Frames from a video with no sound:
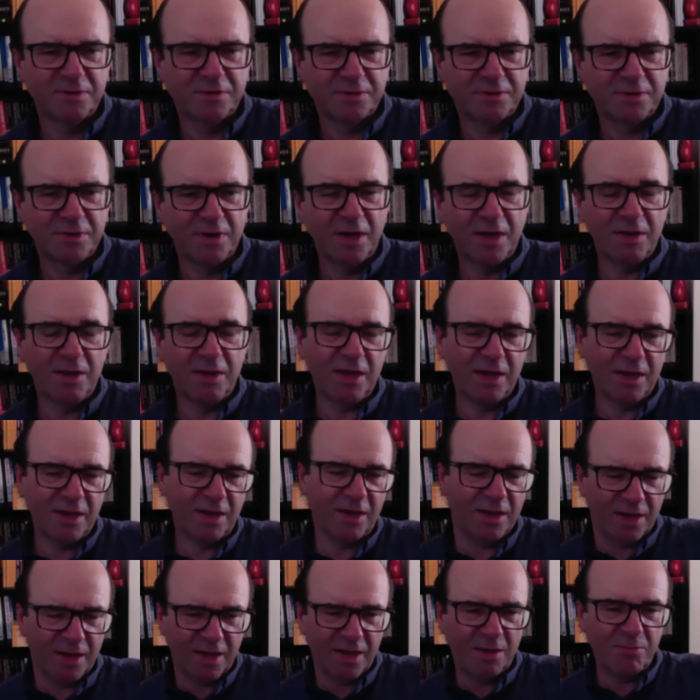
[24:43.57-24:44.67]
I
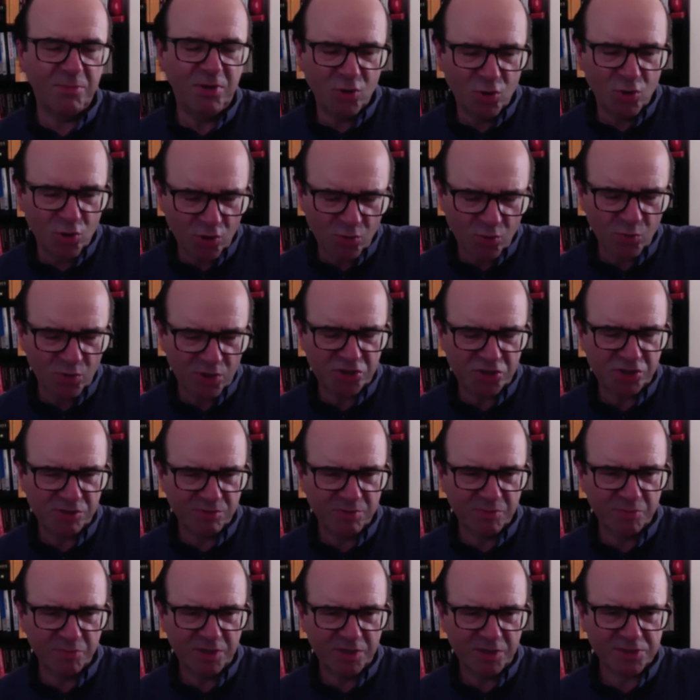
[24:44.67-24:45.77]
mean, you could worship the
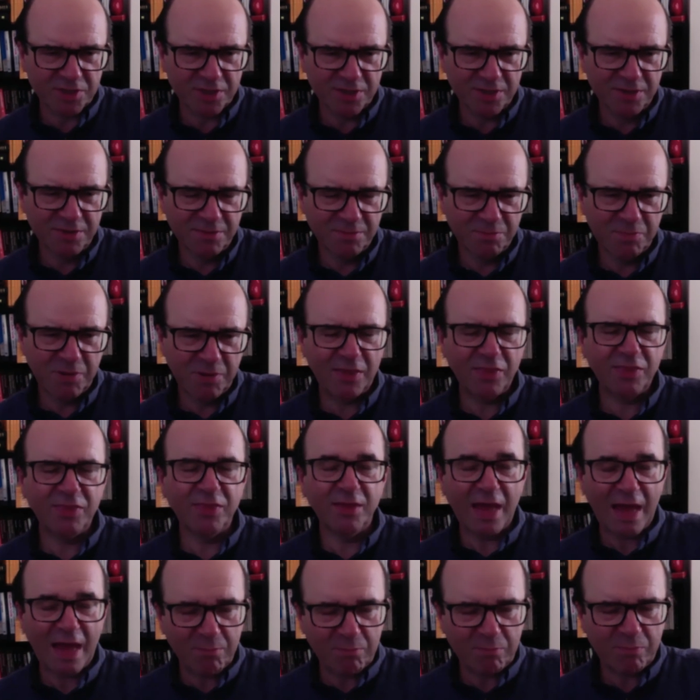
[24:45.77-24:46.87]
pizza, but
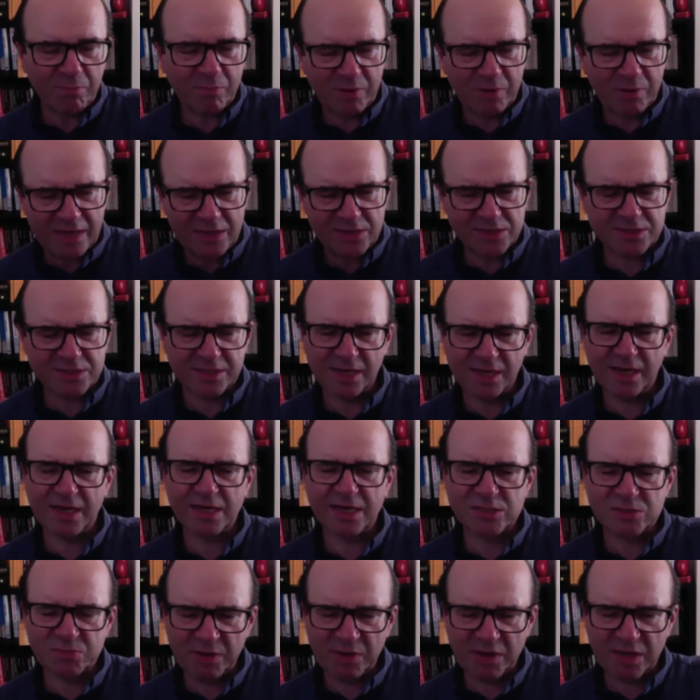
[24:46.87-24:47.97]
that pizza
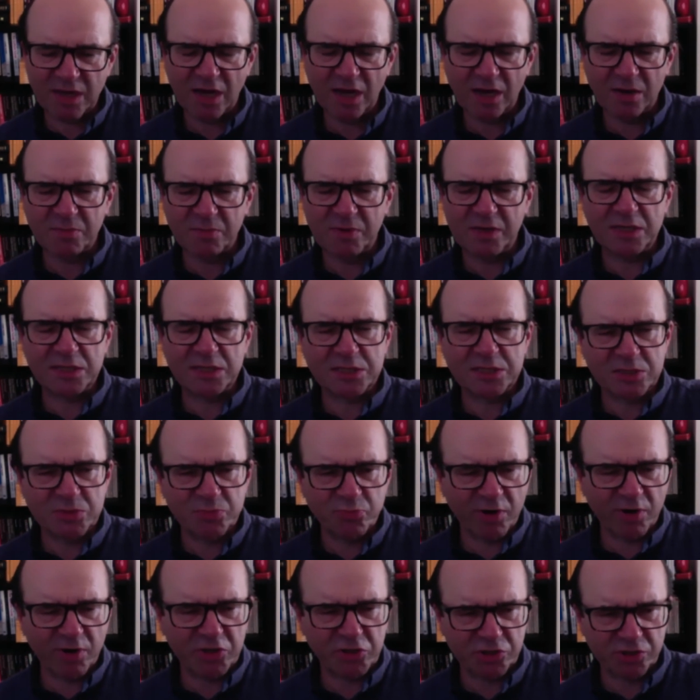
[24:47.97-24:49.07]
has become an
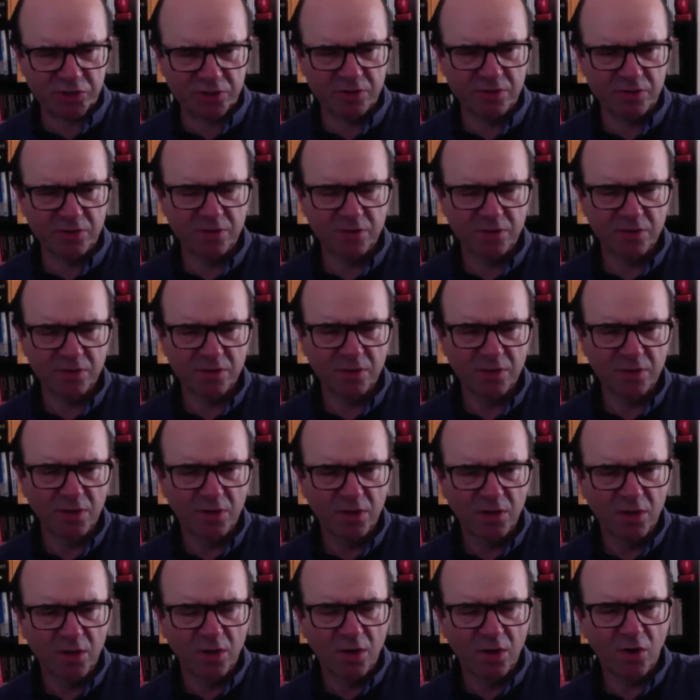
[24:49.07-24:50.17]
expression
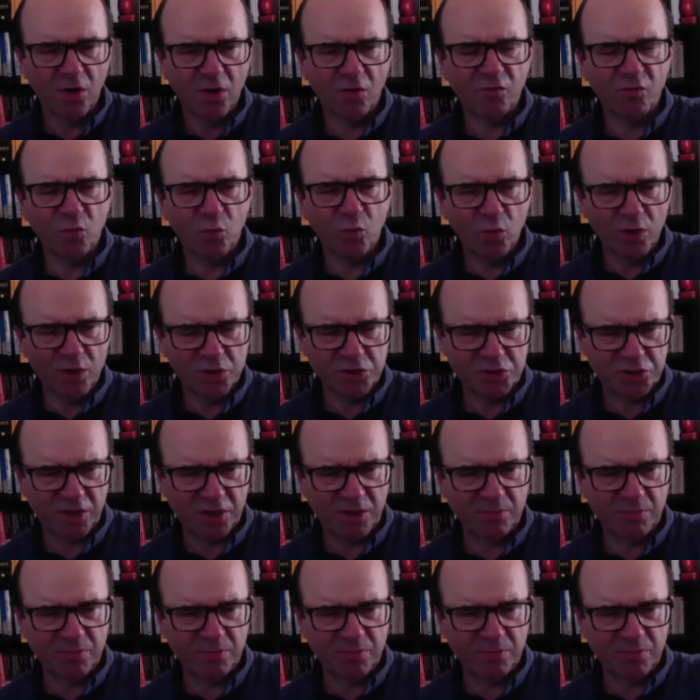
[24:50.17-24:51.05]
of worship.